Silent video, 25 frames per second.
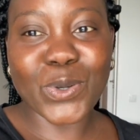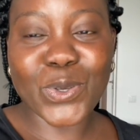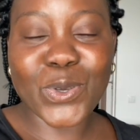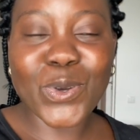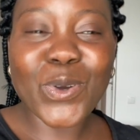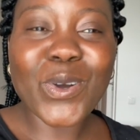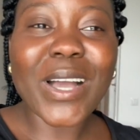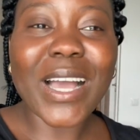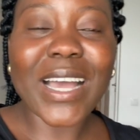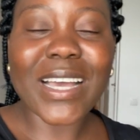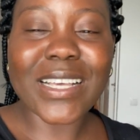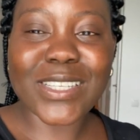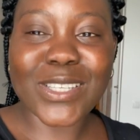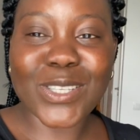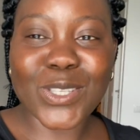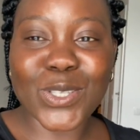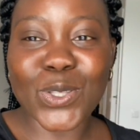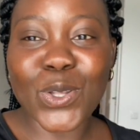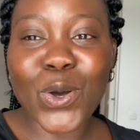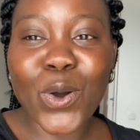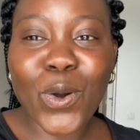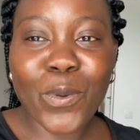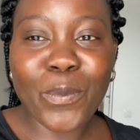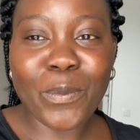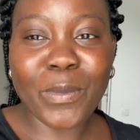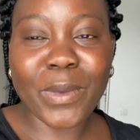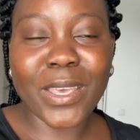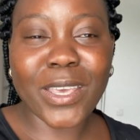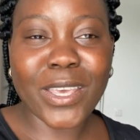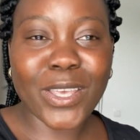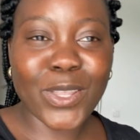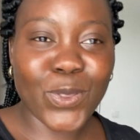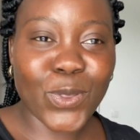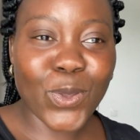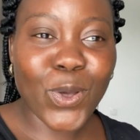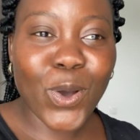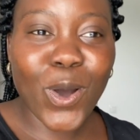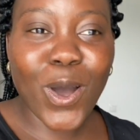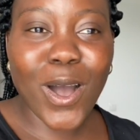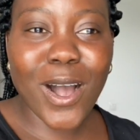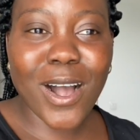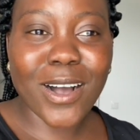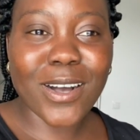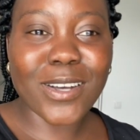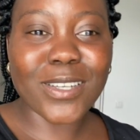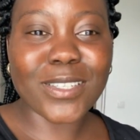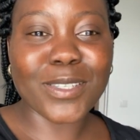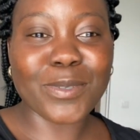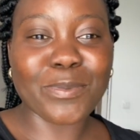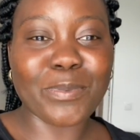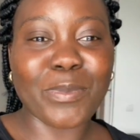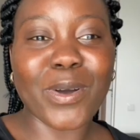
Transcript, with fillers: You guys know me, know us,